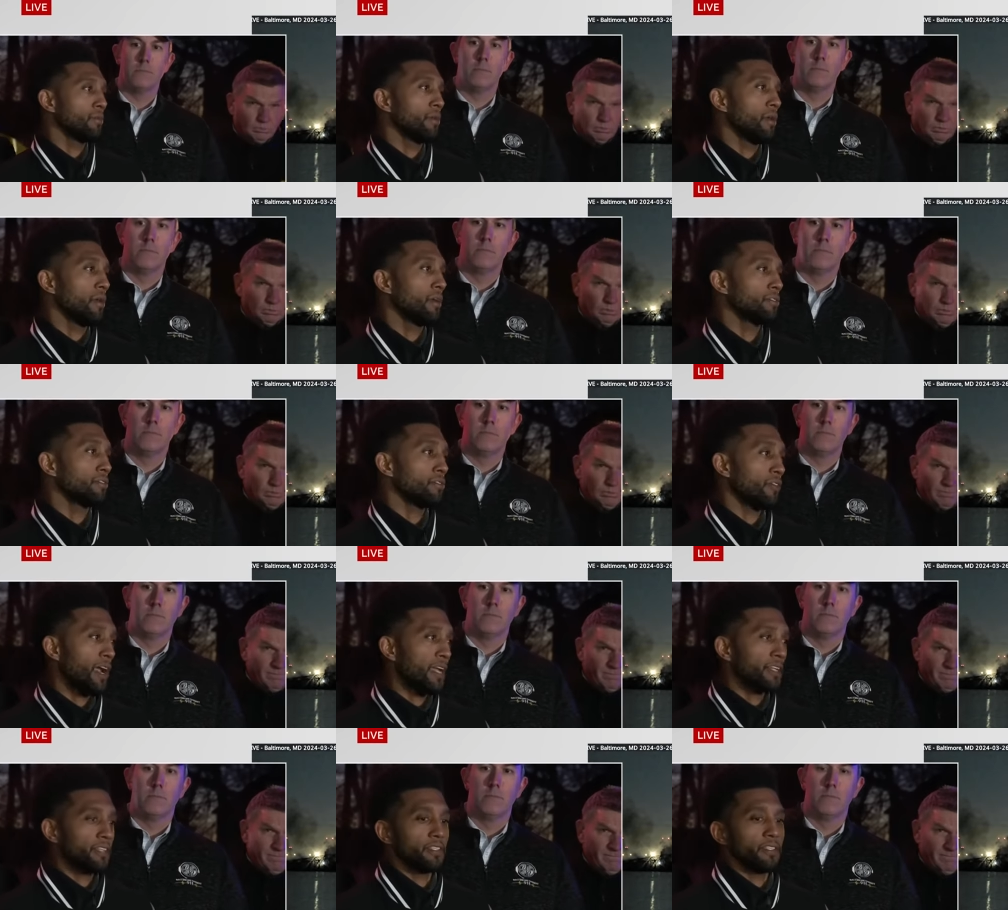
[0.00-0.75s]
Speaker 1: a
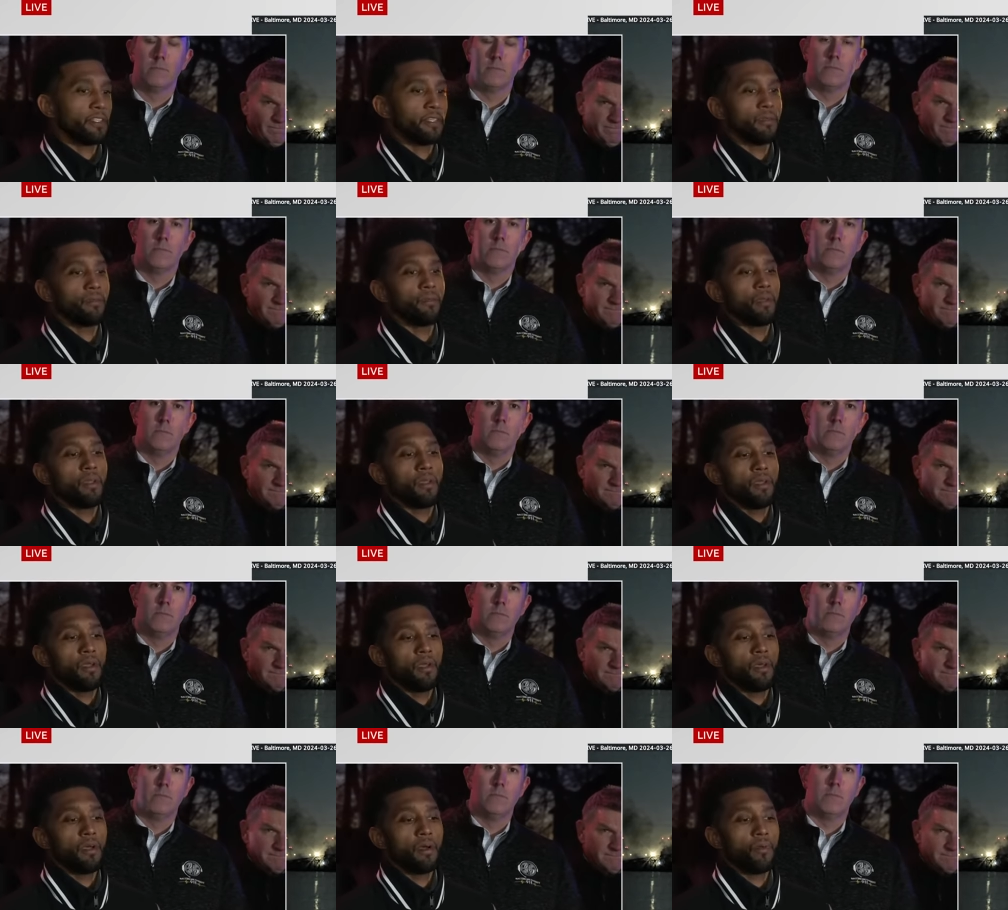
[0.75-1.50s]
tragedy.
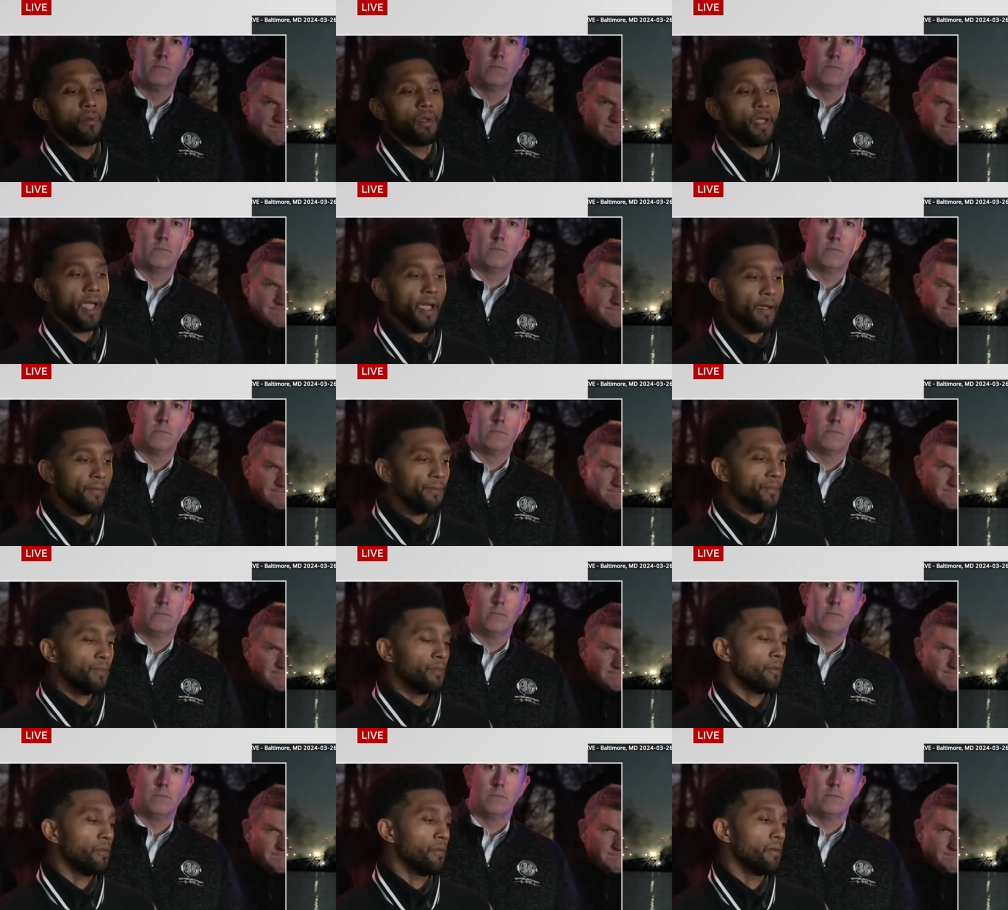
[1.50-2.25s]
Uh, we have
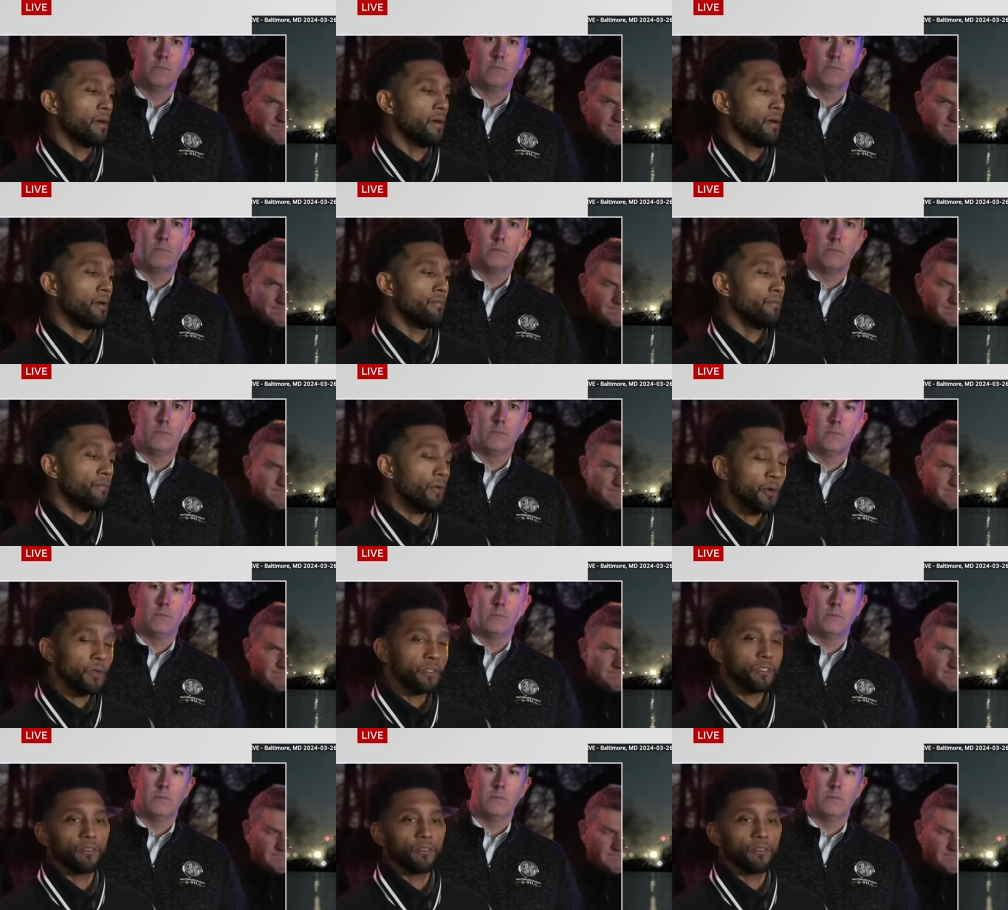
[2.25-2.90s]
to uh, first and